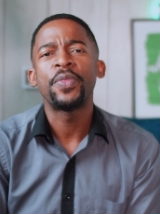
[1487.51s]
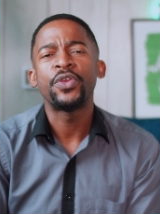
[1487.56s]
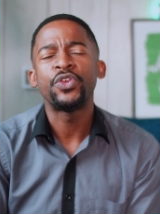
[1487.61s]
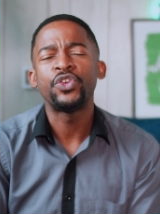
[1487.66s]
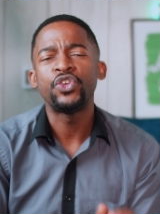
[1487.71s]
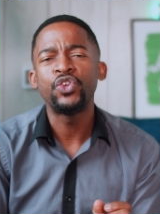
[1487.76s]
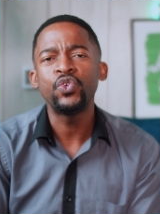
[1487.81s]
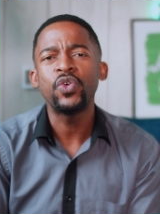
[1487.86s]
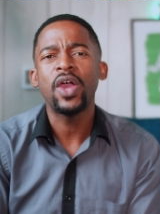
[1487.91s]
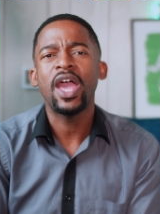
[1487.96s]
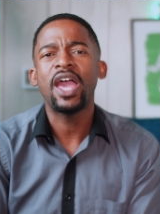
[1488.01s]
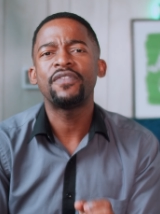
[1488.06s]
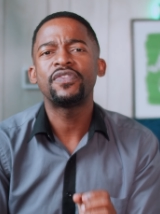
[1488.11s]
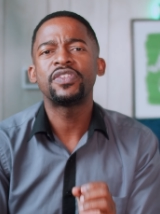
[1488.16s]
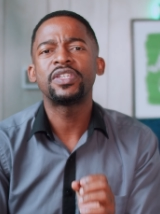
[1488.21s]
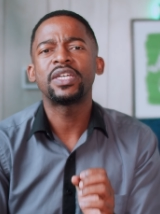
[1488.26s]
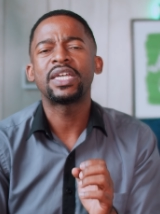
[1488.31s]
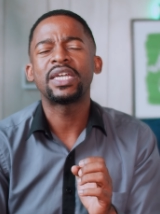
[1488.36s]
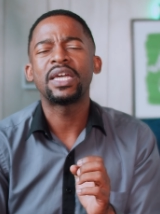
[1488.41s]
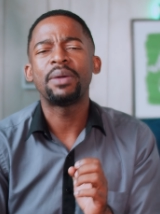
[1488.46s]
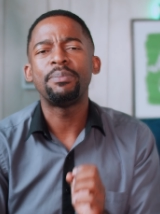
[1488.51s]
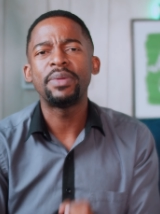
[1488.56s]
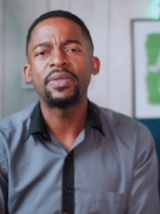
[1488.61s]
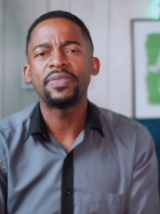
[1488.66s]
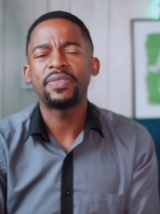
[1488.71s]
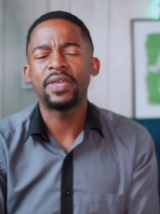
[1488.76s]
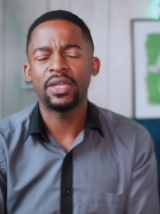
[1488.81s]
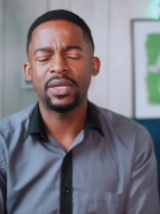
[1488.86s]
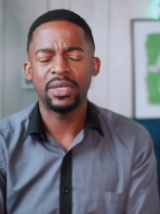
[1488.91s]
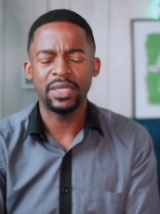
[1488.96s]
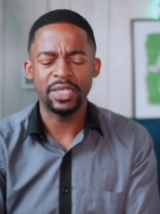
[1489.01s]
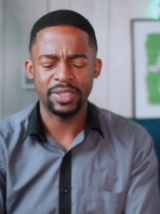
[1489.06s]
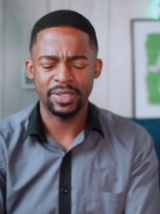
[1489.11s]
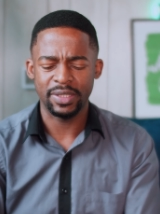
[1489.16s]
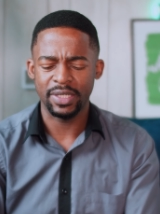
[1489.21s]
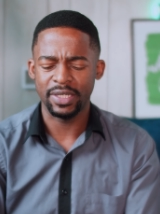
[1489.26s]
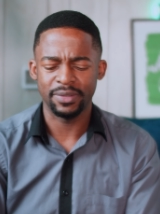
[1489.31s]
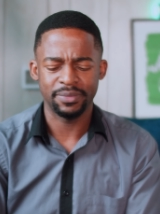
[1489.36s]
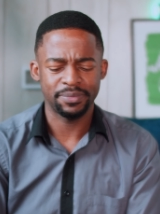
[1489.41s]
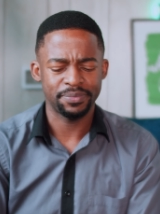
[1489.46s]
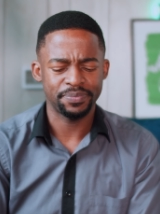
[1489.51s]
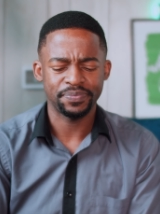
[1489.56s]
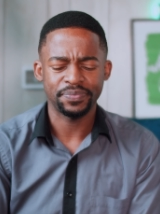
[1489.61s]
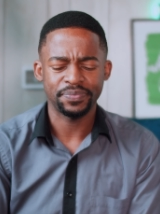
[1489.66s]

You have to commit that. Listen,